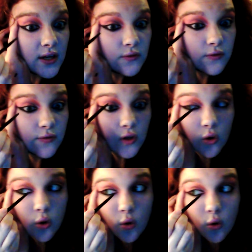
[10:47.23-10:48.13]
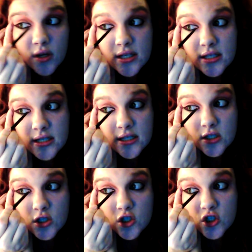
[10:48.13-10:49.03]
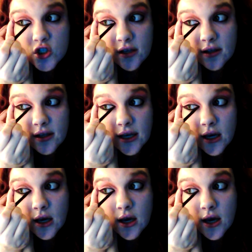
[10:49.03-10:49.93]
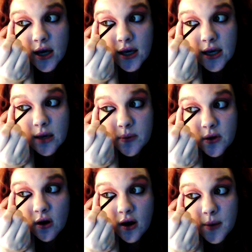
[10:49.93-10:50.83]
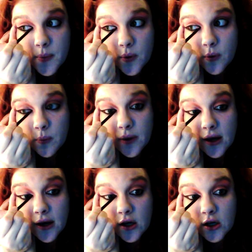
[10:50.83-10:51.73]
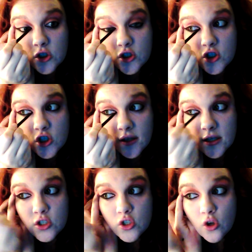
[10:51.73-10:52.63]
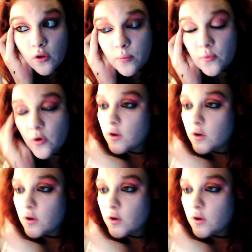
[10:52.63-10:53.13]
for the corners is just gently keeping your eye pulled back, just gently dot the product